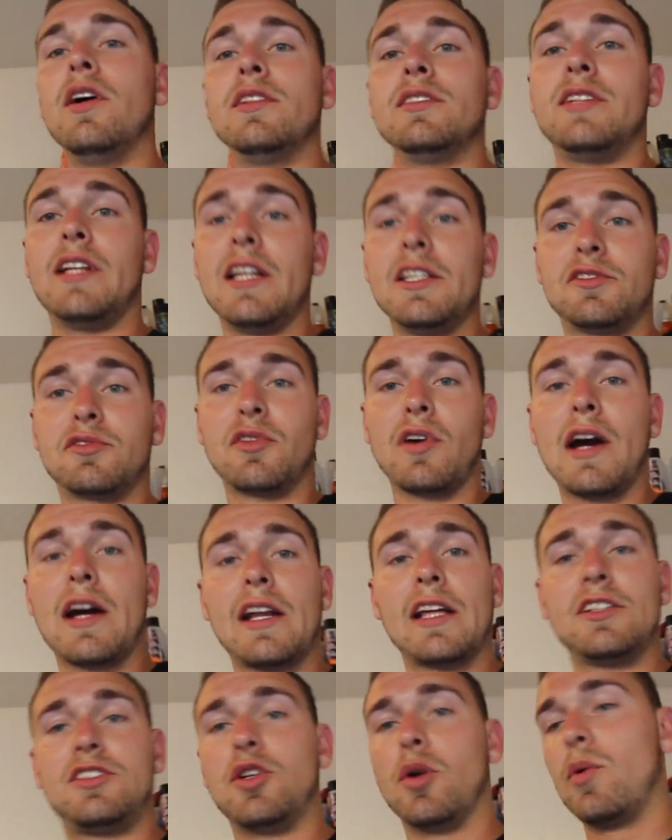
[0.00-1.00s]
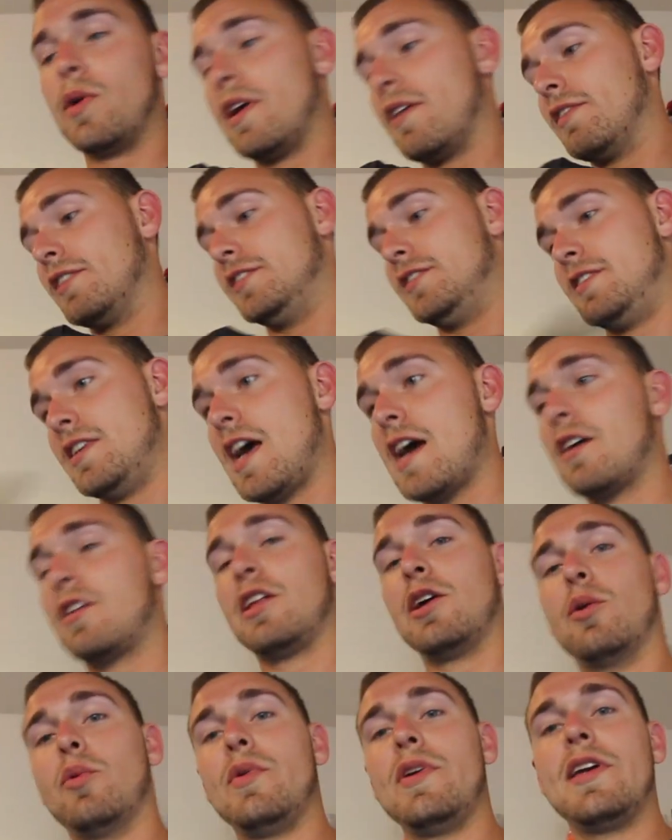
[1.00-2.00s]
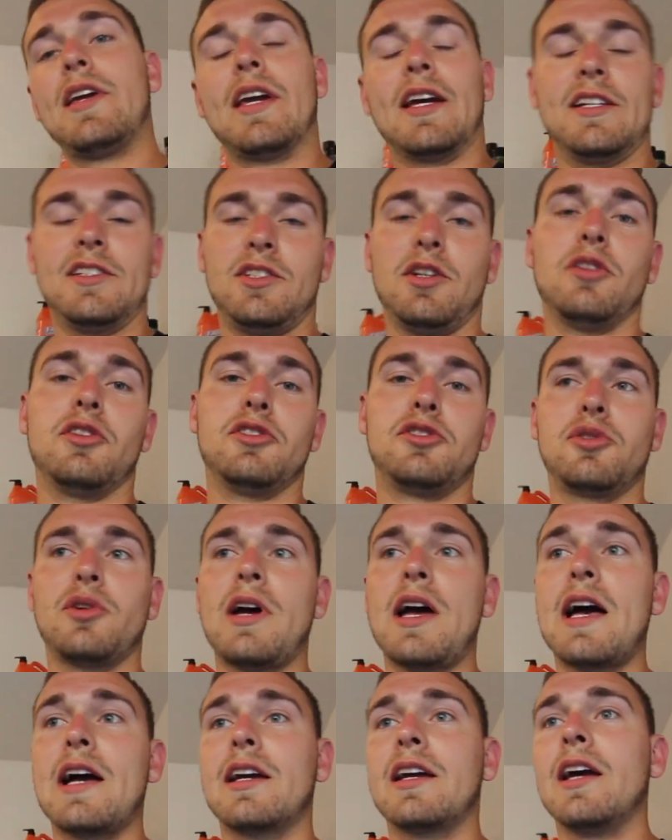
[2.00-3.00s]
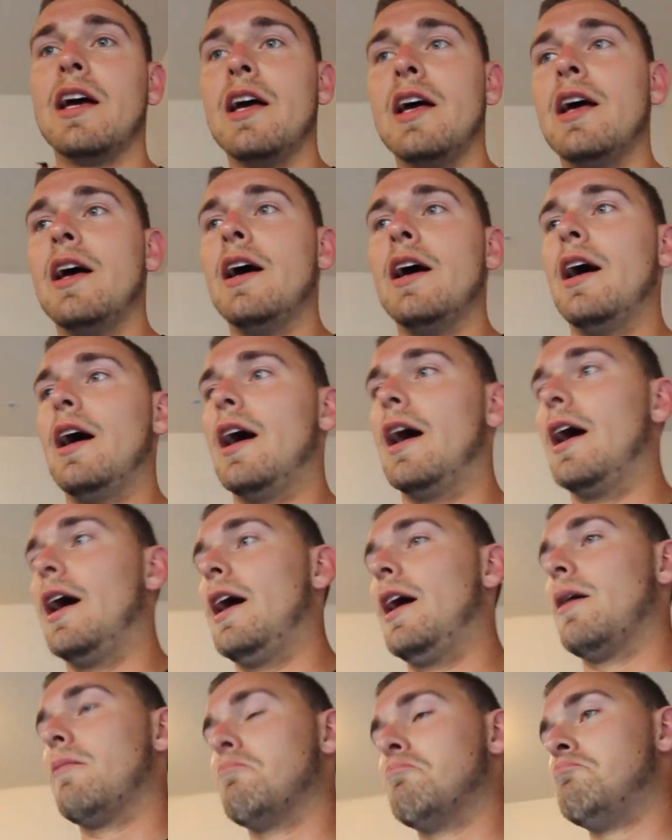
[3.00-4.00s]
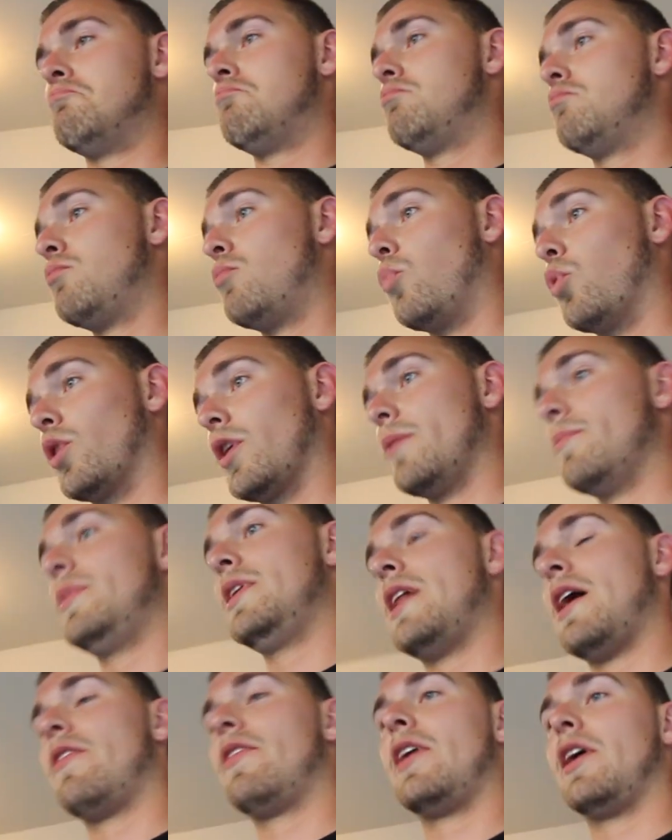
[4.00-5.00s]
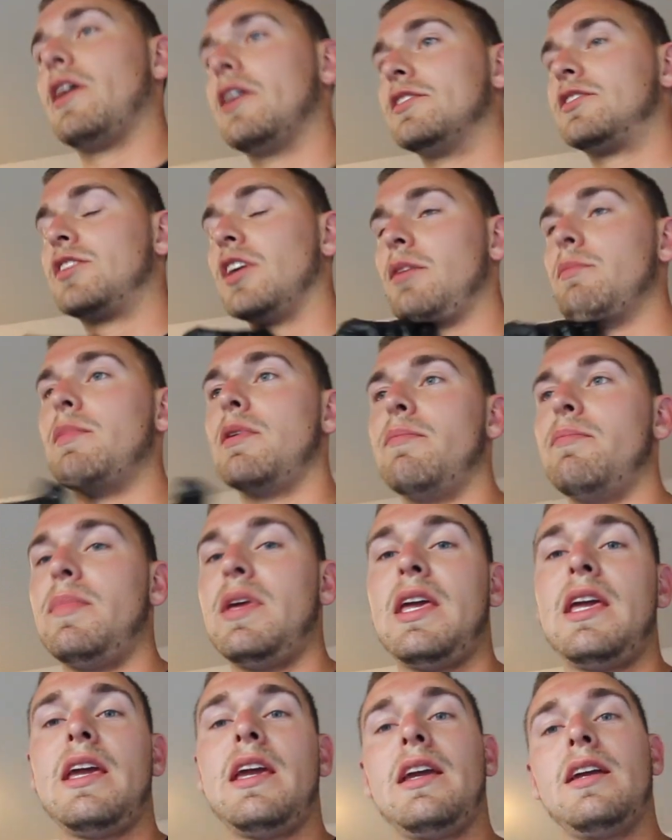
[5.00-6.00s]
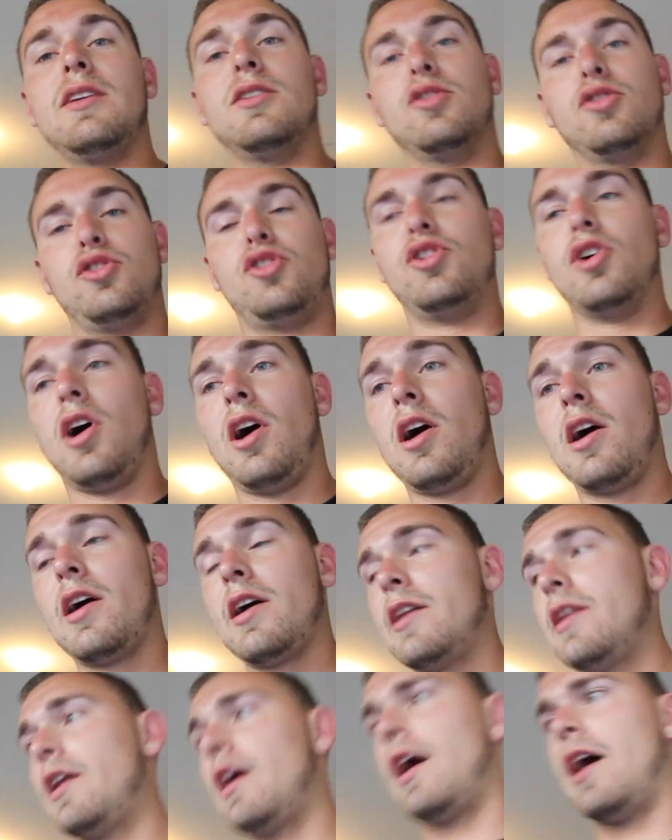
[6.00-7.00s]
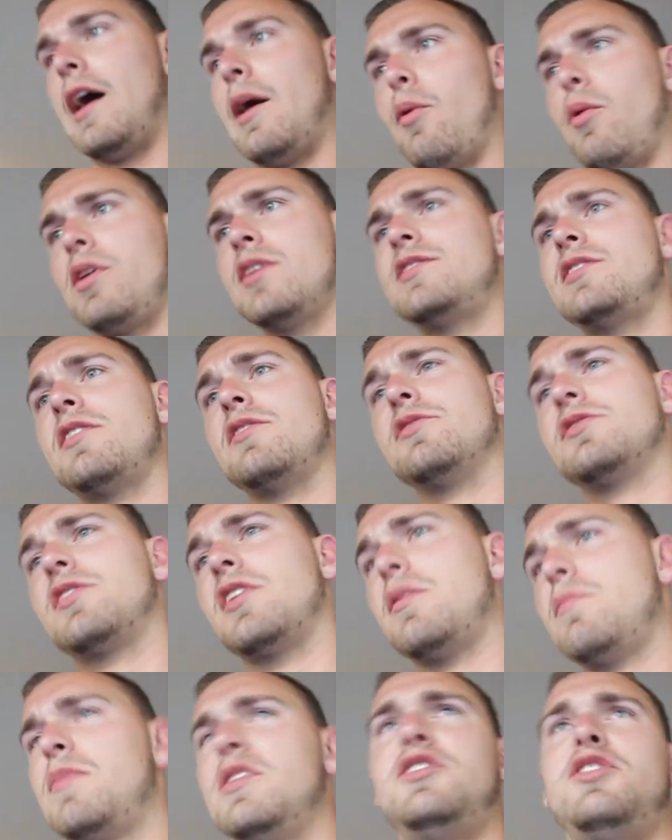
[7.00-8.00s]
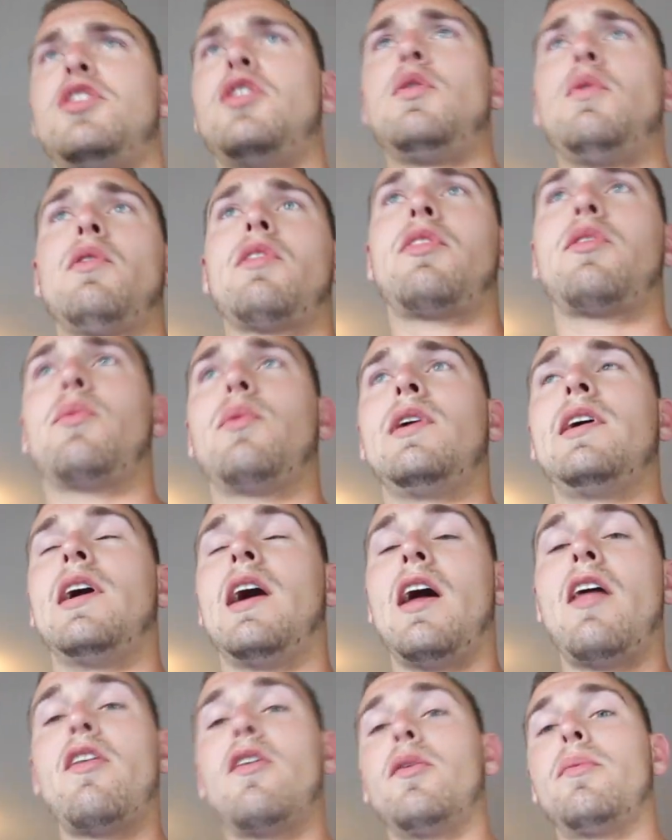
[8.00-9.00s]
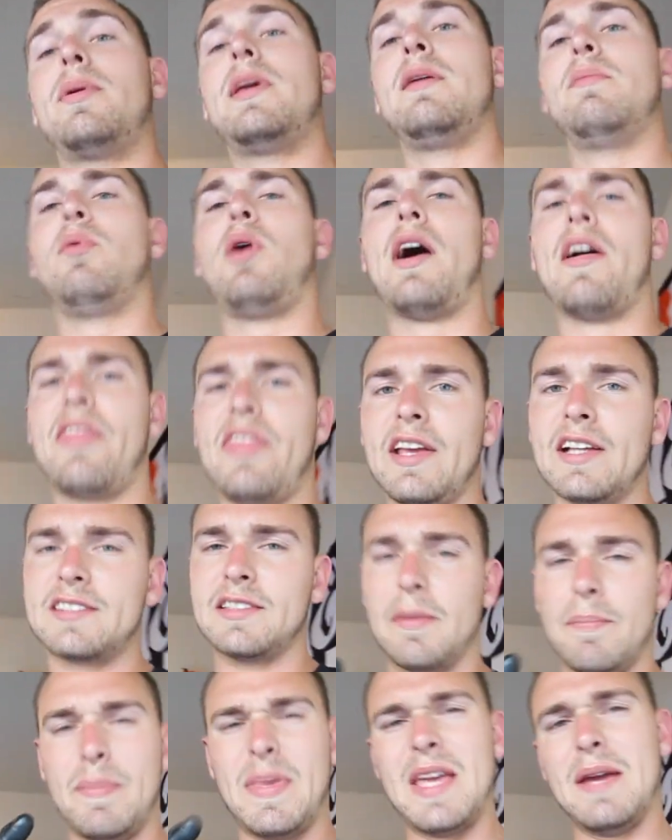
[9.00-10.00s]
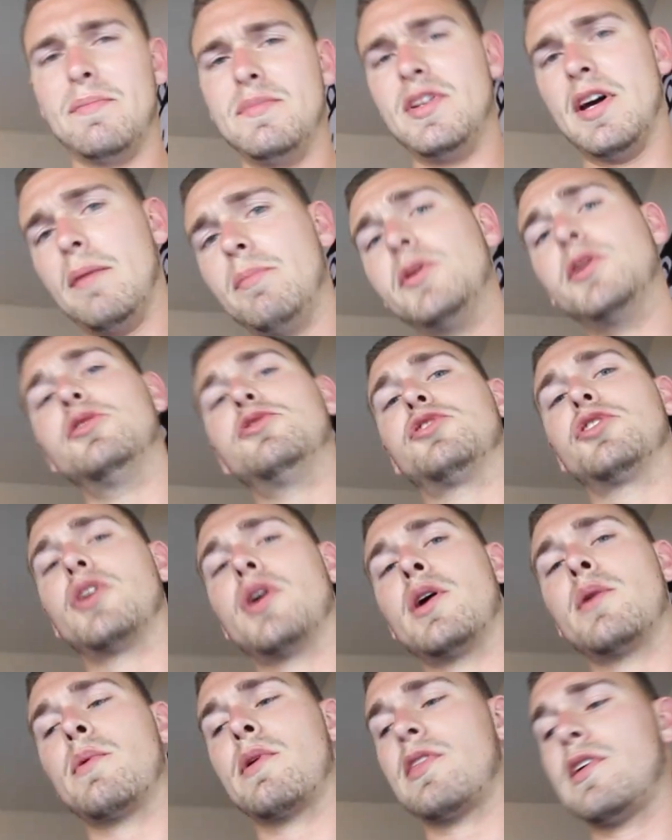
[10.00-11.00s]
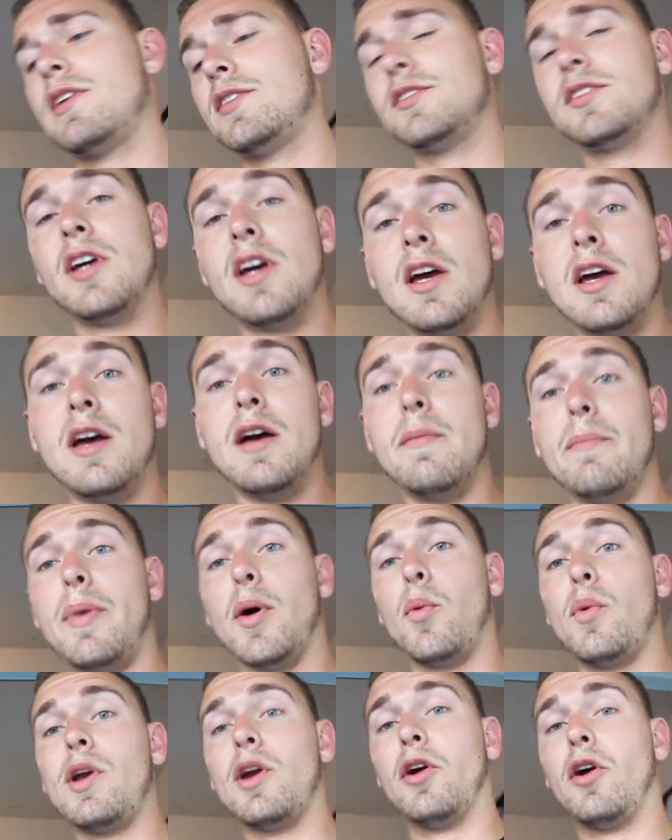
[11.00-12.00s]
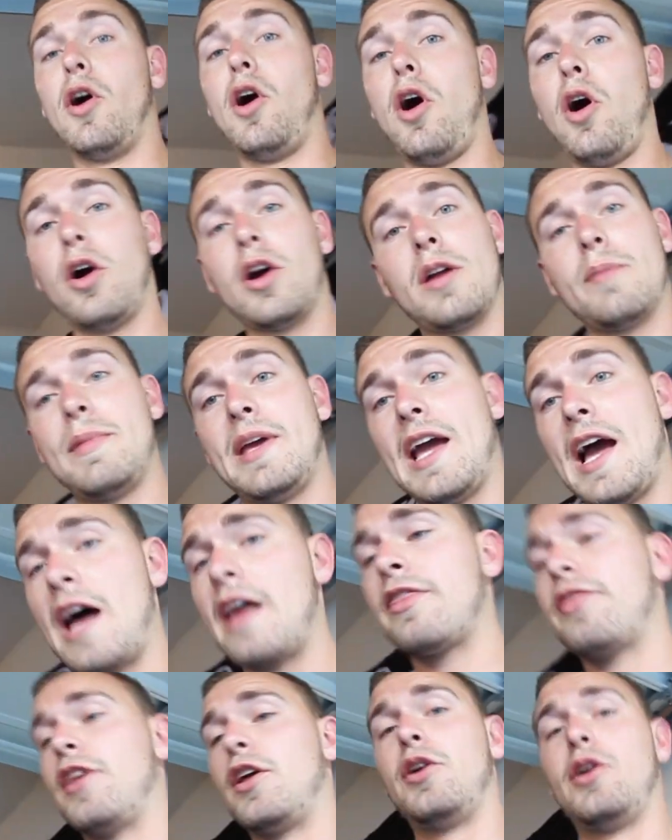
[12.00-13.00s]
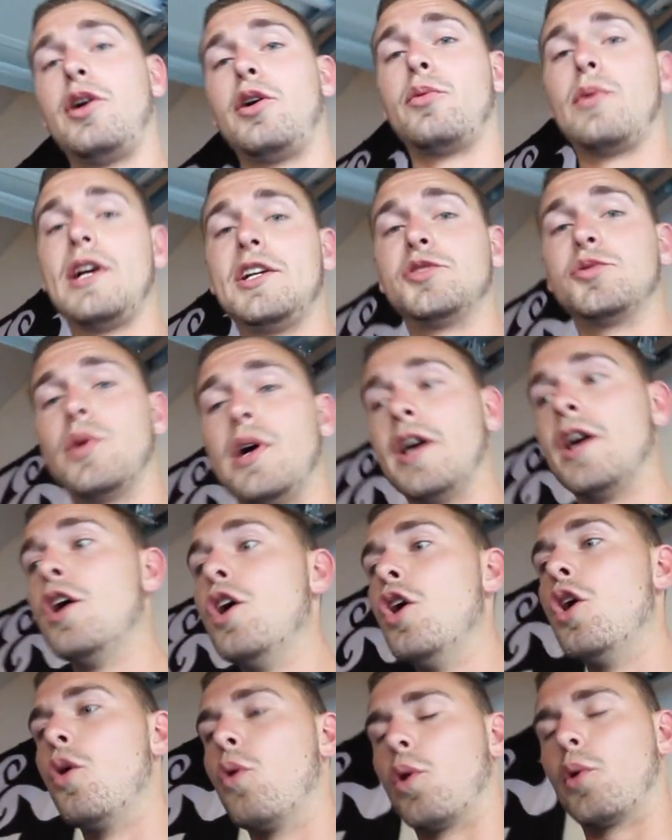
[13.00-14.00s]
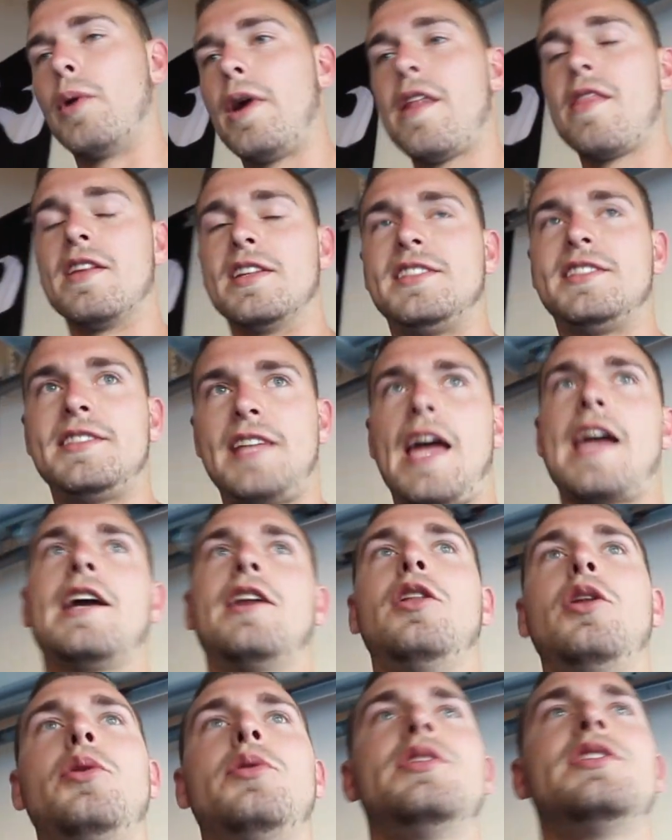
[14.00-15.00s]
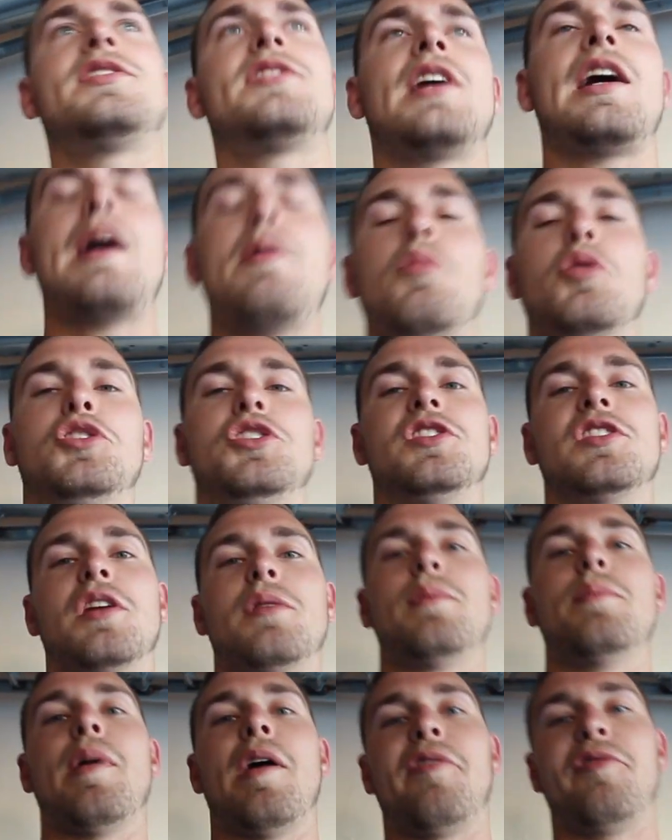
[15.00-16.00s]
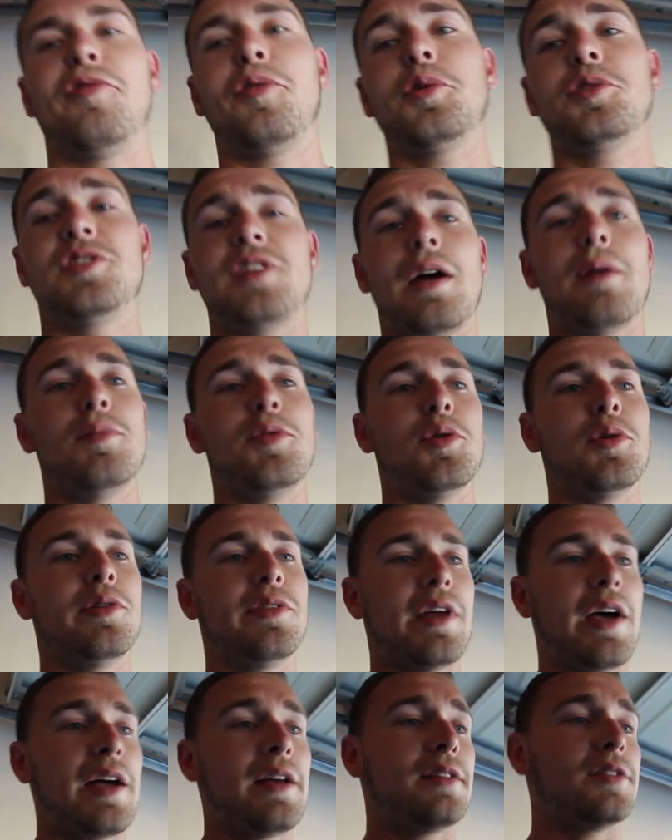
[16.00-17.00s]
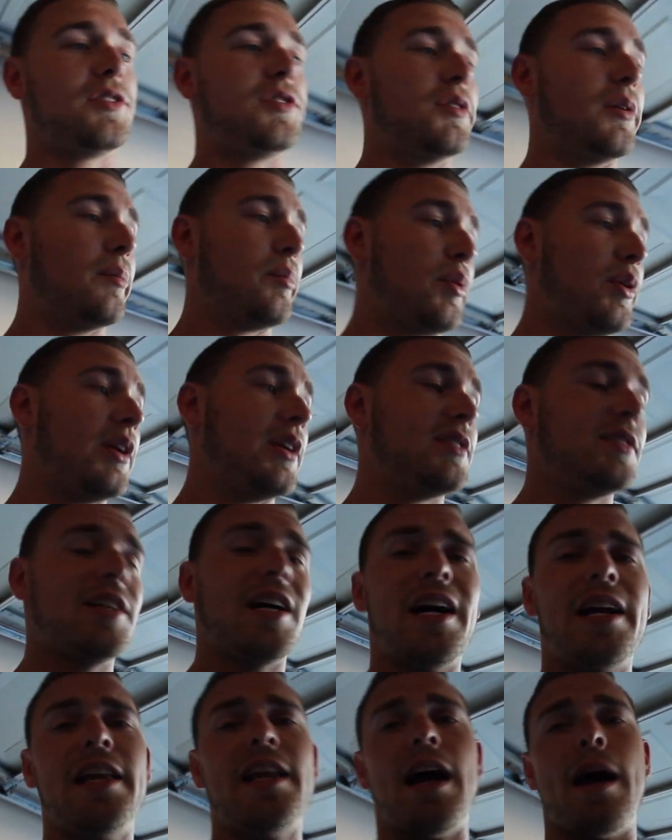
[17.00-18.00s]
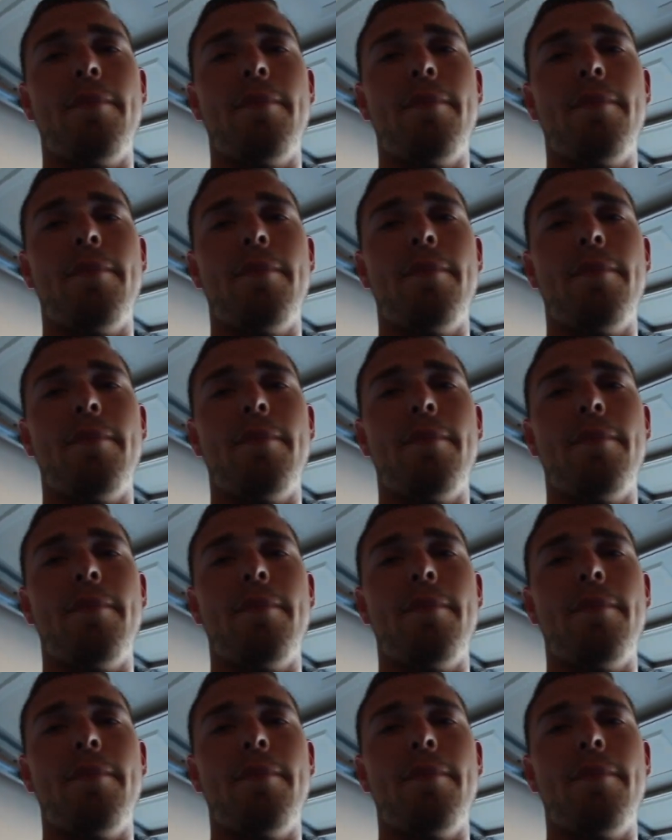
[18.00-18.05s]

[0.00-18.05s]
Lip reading: Today's Friday, so we have exactly a week until the track. We're going to be down there. It's going to be me, John. I want to say there's going to be 2 or 3 other people. I think some BMWs are going with us. But we are all going to be at Thunderhill Raceway. We're running the Cyclone this time, which is going to be my first time doing that, so I'm pretty excited.